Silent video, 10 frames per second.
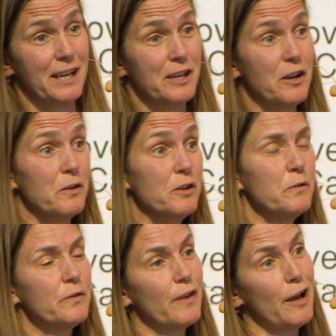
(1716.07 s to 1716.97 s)
You know, you
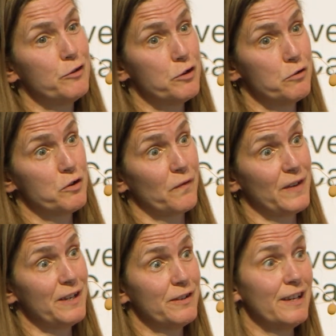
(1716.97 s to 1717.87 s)
say choose your
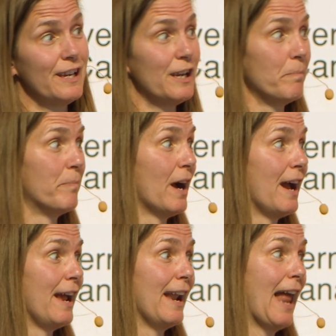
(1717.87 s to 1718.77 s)
VC, but,
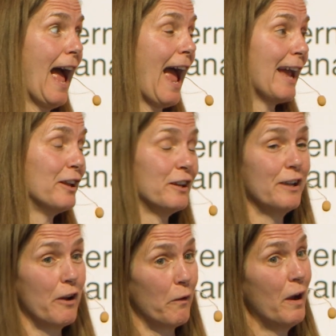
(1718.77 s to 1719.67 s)
I, uh, you
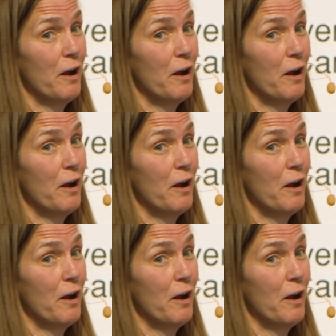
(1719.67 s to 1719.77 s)
know,